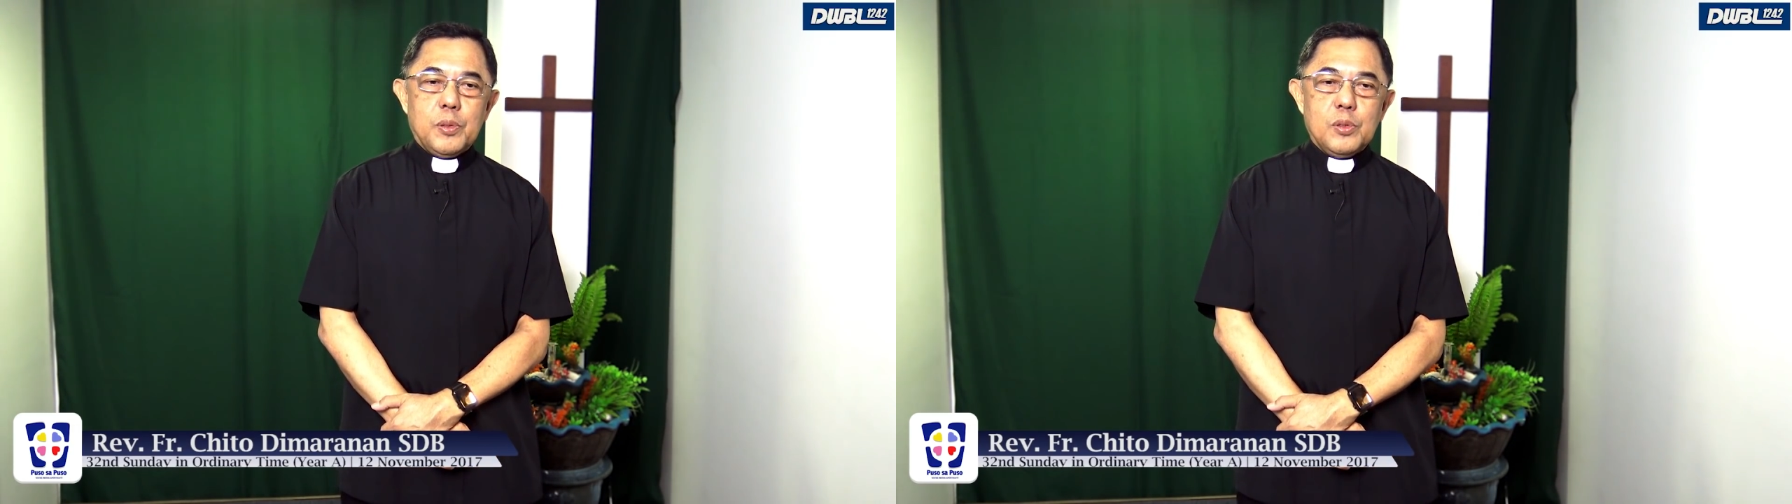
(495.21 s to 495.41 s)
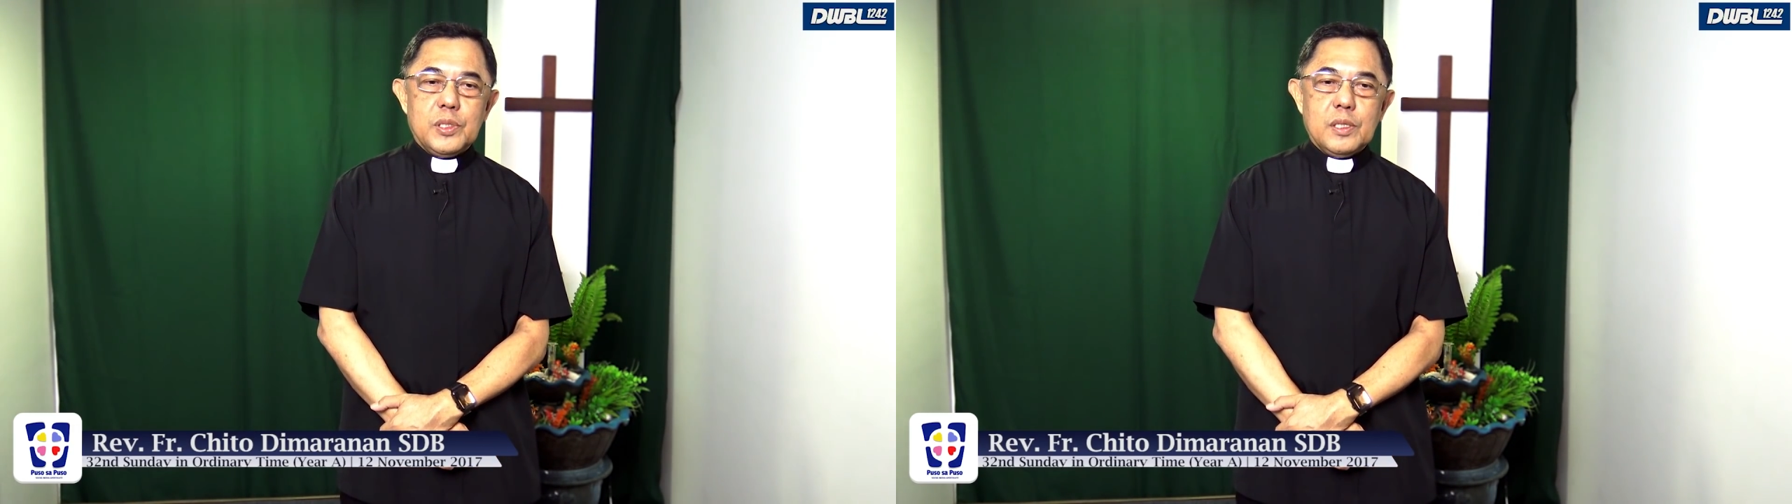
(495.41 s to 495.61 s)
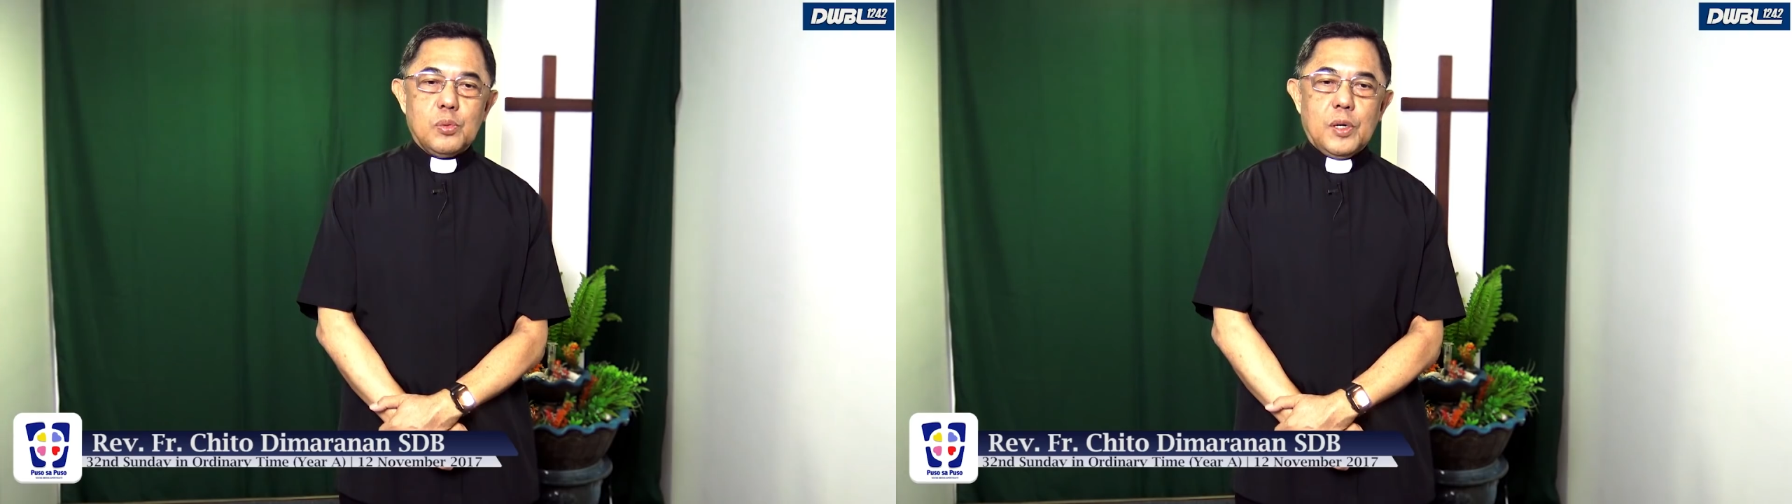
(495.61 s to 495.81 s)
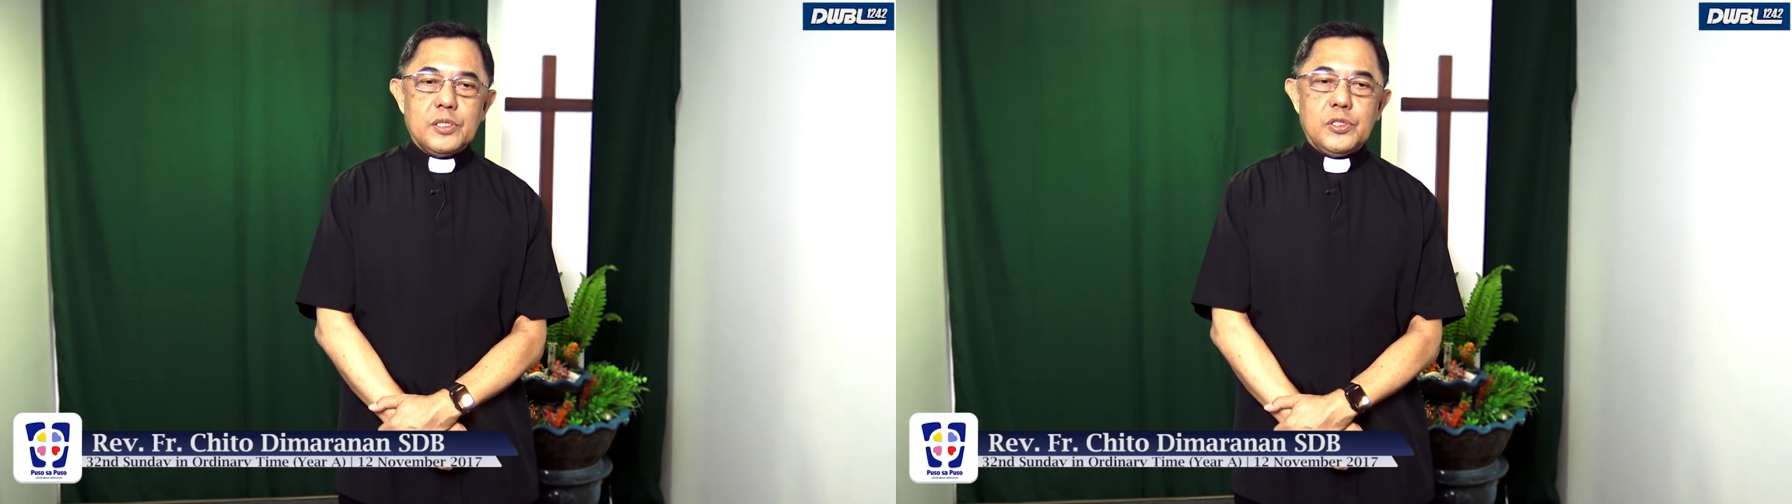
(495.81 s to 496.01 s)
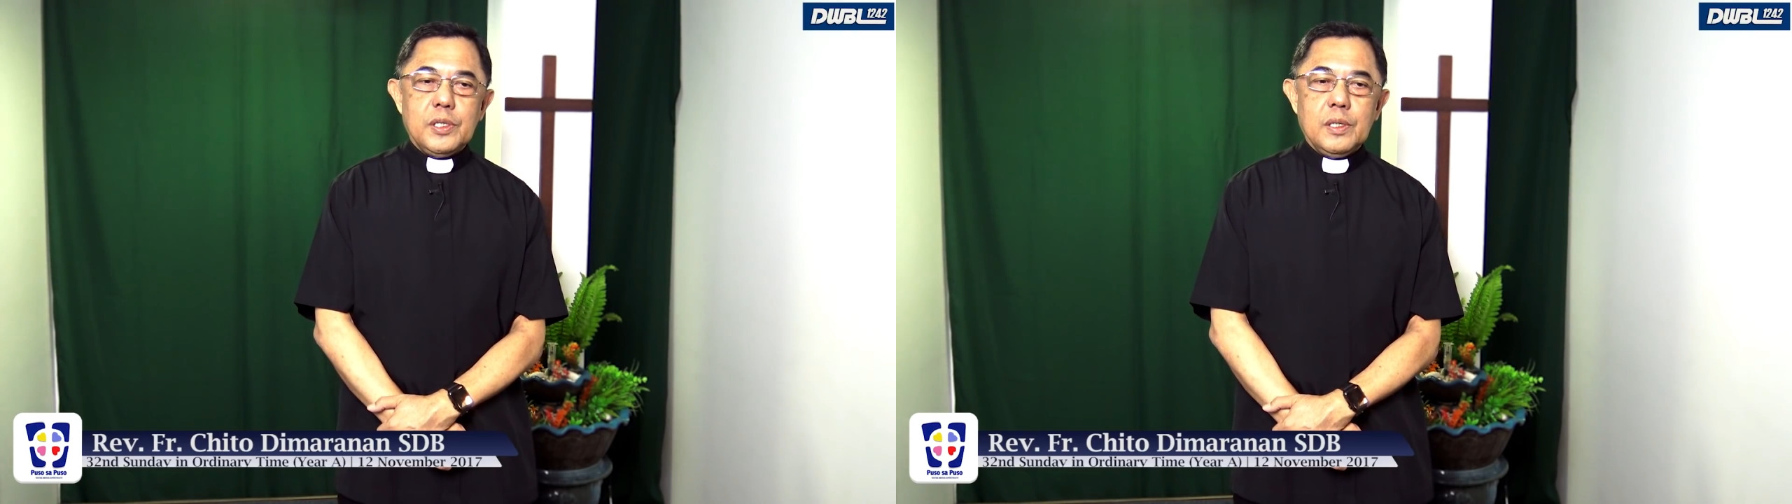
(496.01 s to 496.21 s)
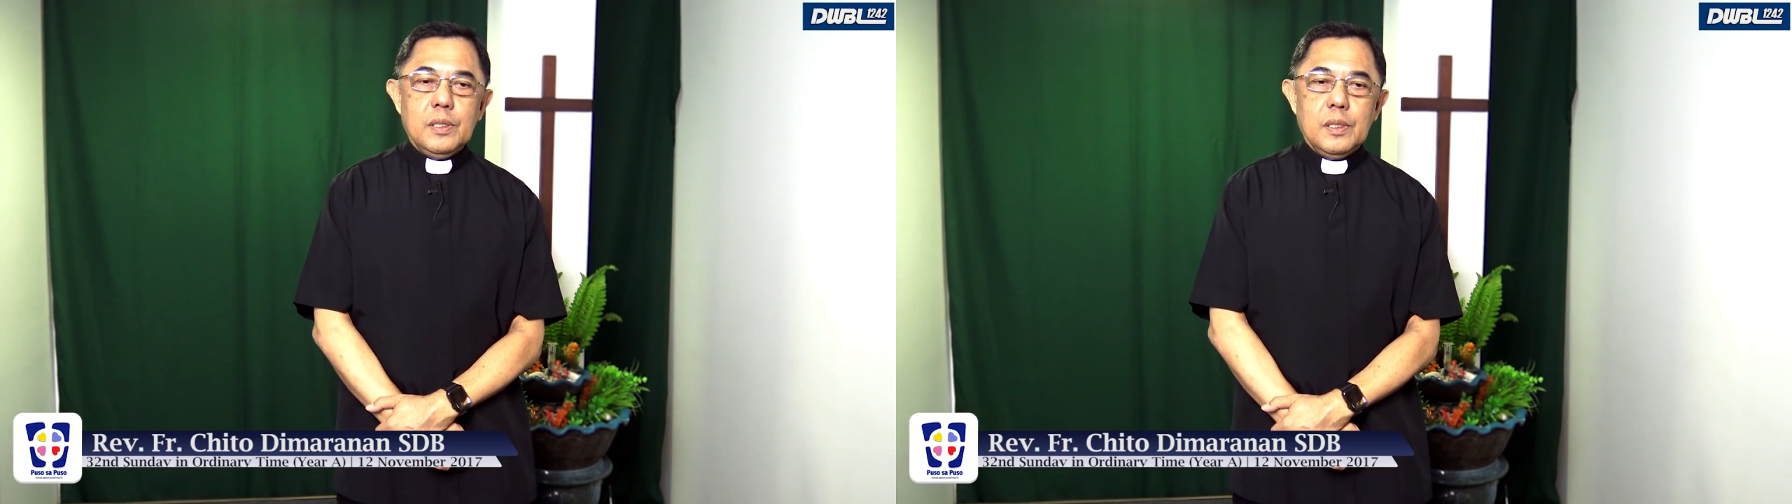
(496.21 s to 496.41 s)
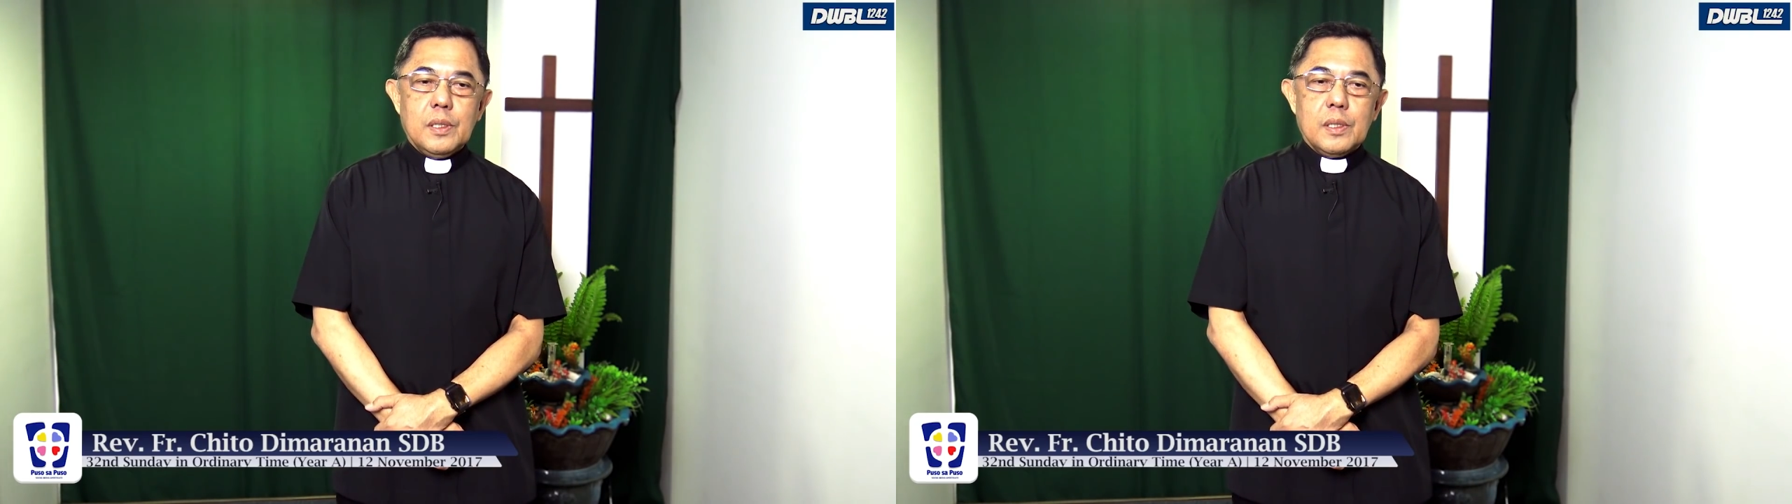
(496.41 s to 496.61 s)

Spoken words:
prudent watching,